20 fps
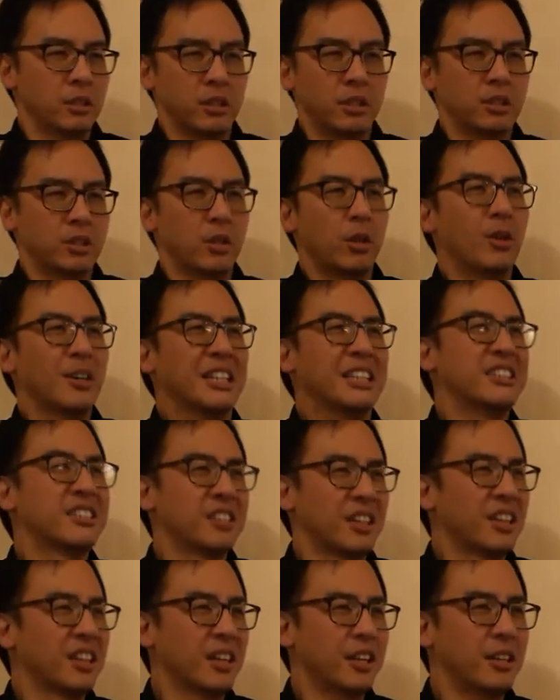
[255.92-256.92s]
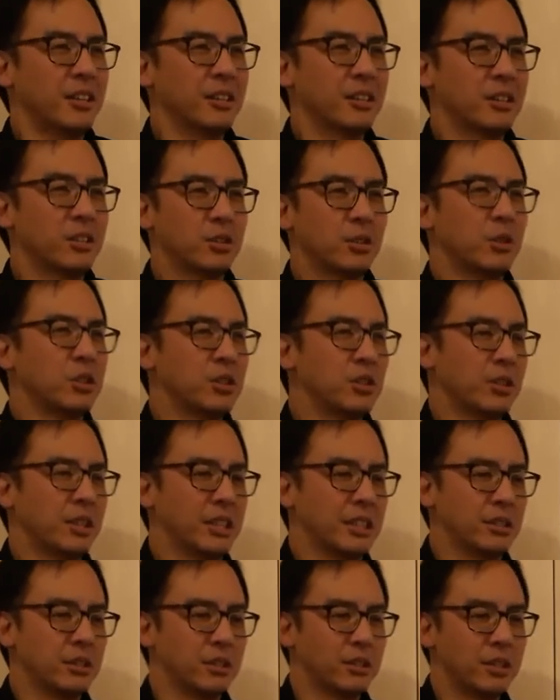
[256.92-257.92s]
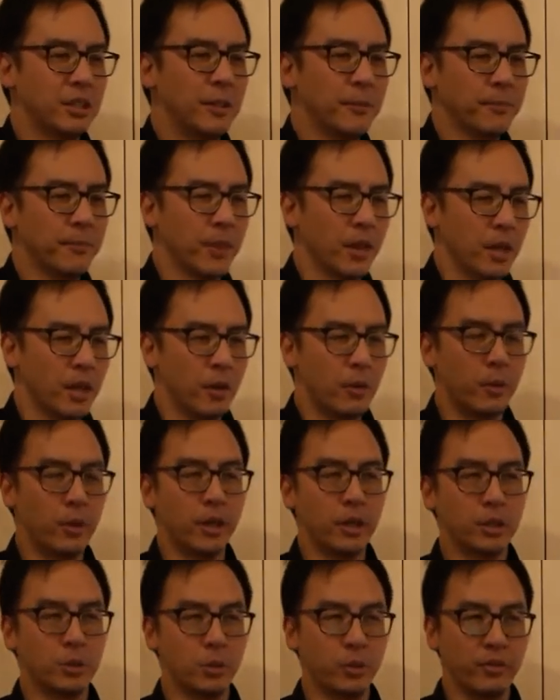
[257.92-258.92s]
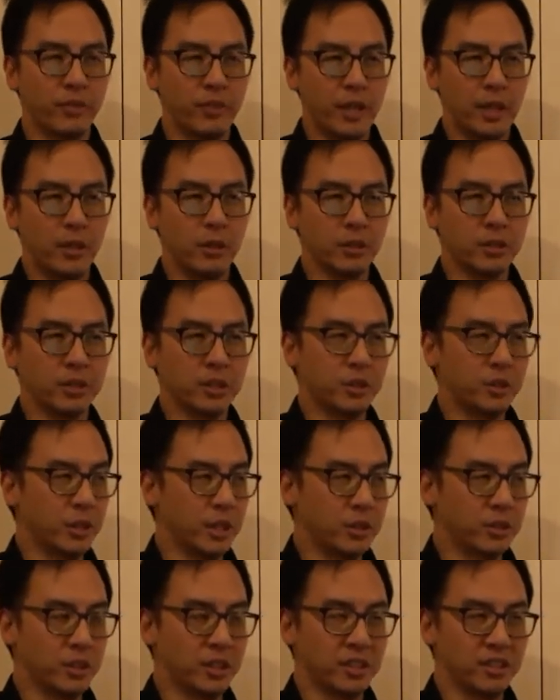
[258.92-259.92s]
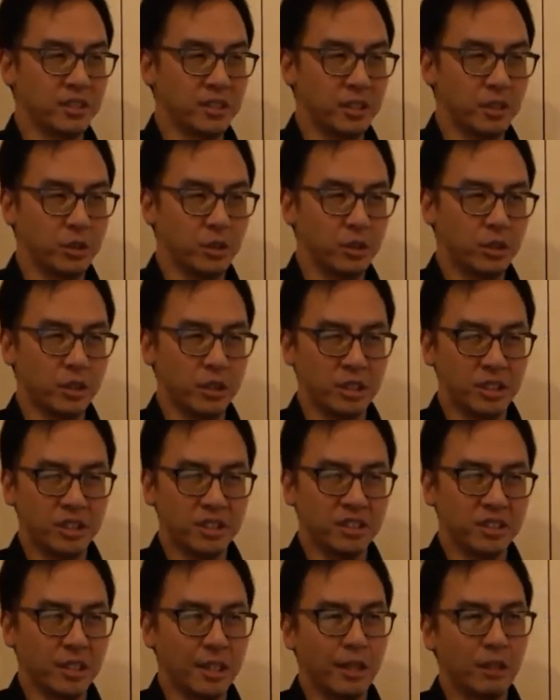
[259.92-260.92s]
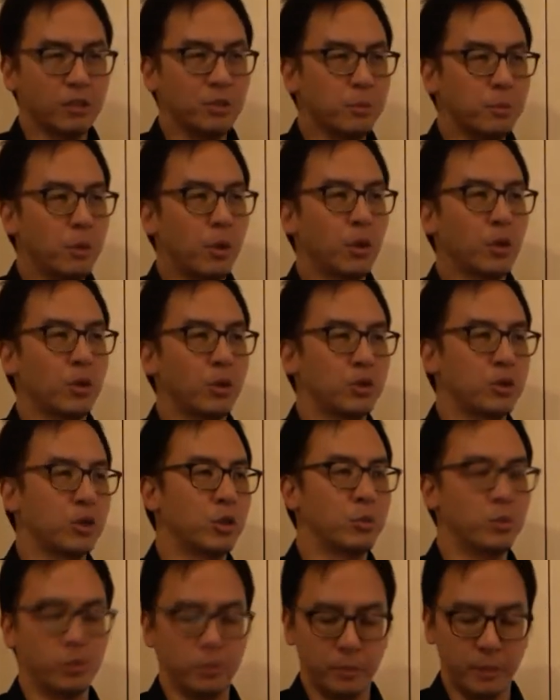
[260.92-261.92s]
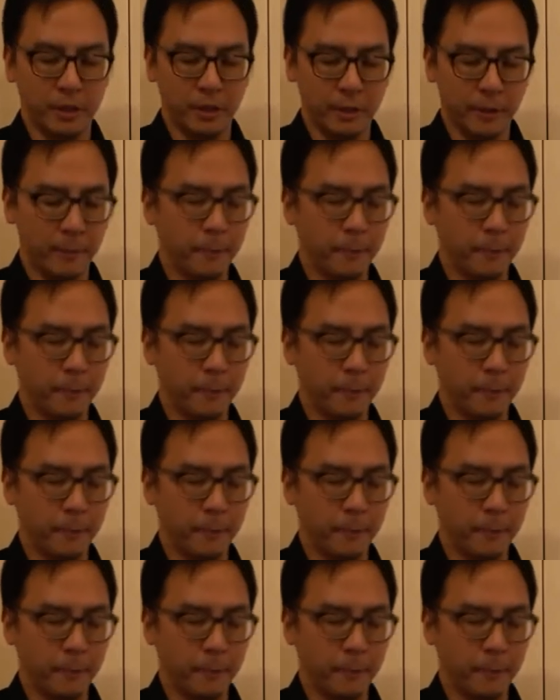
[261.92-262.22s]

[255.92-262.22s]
it's all inside there, so it's not easy to see. Whereas with keyhole surgery, as you can see, it just allows more controlled movement.